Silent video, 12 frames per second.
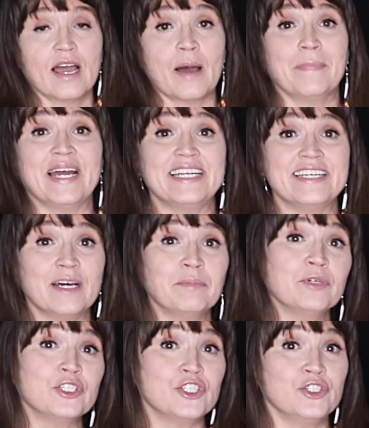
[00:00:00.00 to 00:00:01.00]
My
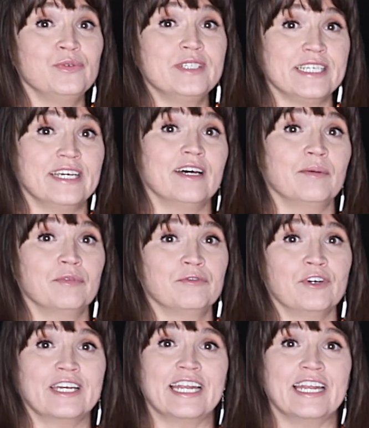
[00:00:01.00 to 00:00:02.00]
number 2 tip
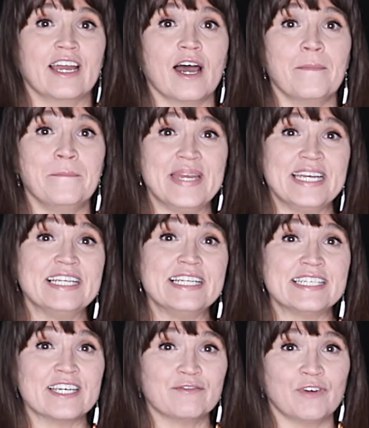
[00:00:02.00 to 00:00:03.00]
for getting
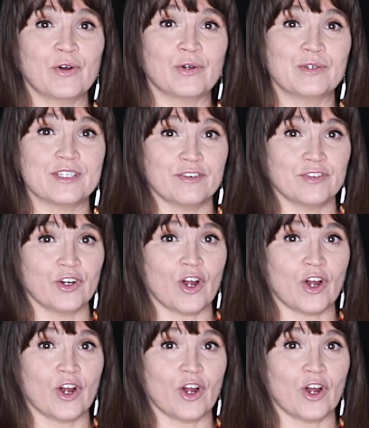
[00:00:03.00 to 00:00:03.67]
amazing photos of your